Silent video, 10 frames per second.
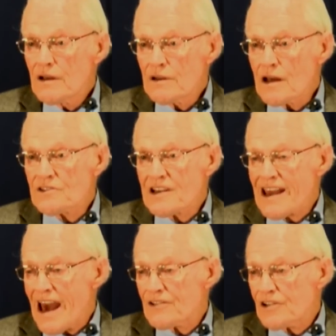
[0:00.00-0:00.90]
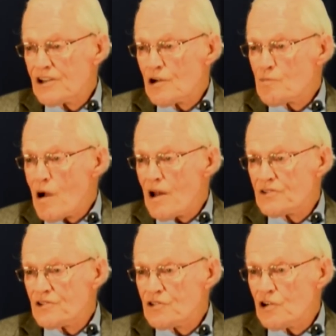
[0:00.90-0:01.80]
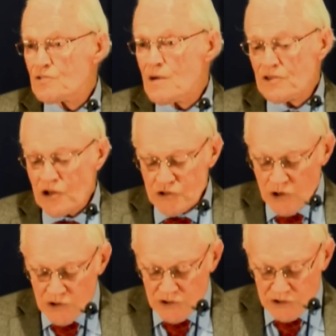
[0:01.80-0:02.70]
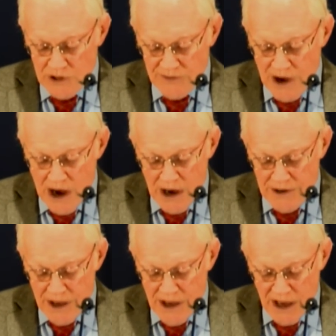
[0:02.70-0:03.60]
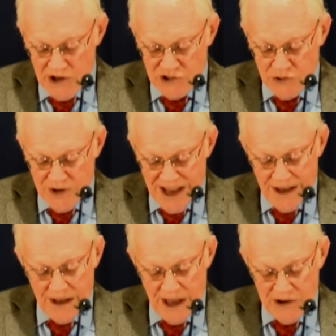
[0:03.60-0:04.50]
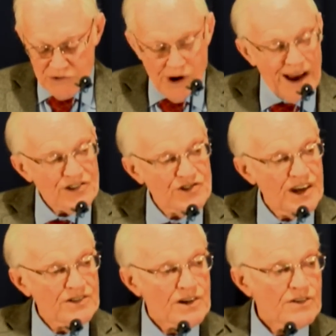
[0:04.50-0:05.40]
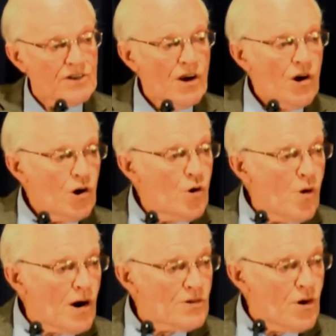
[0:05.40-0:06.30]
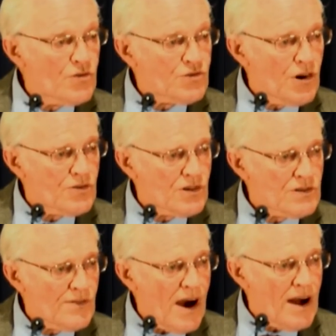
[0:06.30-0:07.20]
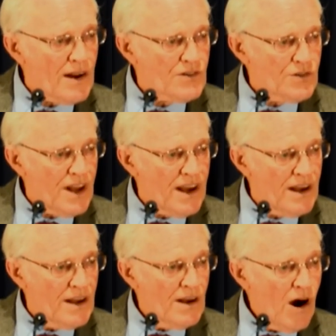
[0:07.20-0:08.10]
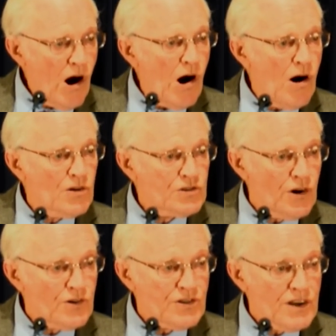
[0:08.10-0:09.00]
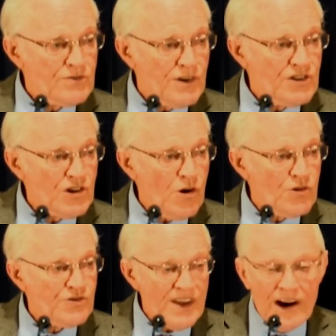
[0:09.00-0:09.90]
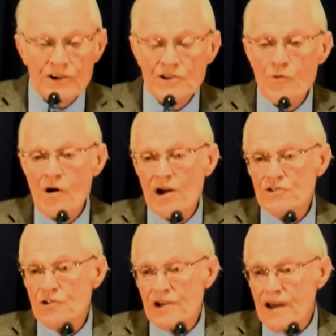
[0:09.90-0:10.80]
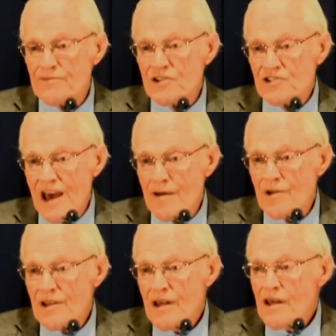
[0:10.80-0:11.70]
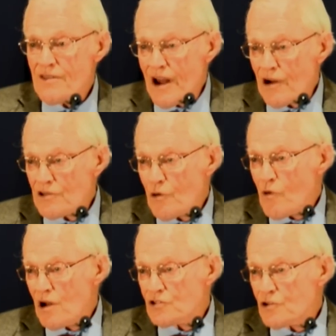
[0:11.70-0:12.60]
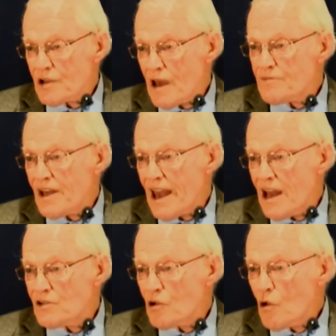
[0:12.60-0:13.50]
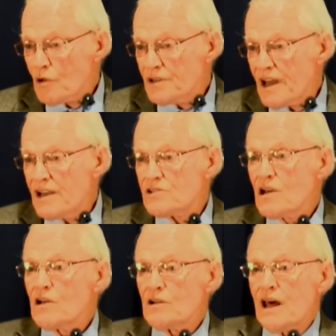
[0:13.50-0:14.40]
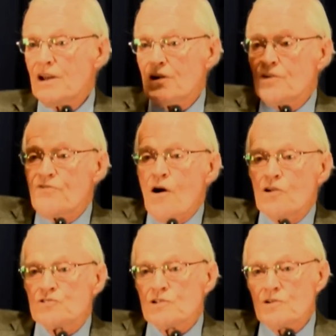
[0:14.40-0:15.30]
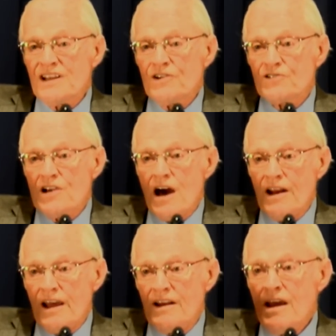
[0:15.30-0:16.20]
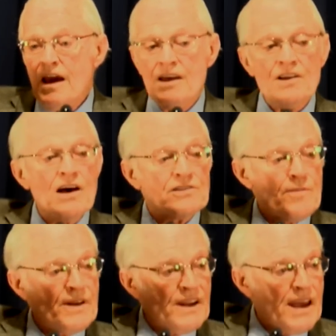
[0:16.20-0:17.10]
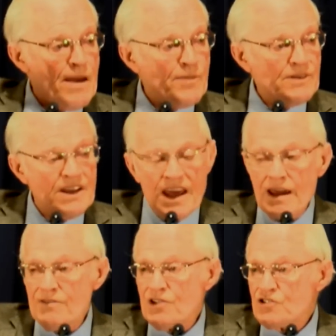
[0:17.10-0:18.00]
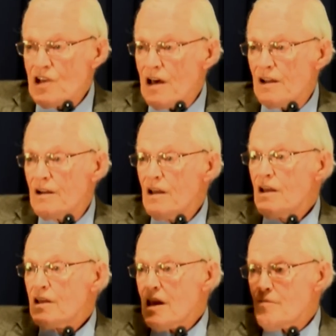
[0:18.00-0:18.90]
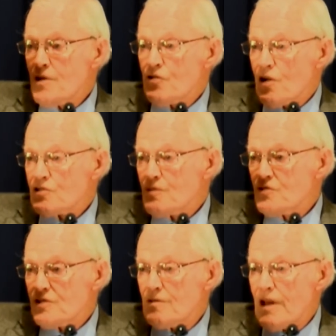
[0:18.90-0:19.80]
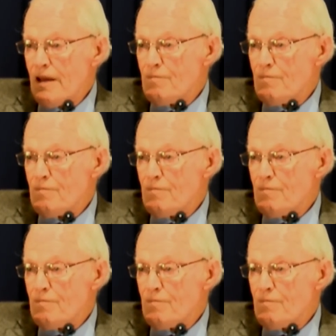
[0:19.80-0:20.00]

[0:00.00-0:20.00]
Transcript: not the Catholic or Protestant church, but the churches of God in Judea in Christ Jesus. Who were those churches of God in Judea? All church history shows they're the ones who kept the Sabbath. They're the ones who kept the annual holy days. Later, false leaders got in and got them into keeping the day of the sun, keeping Christmas and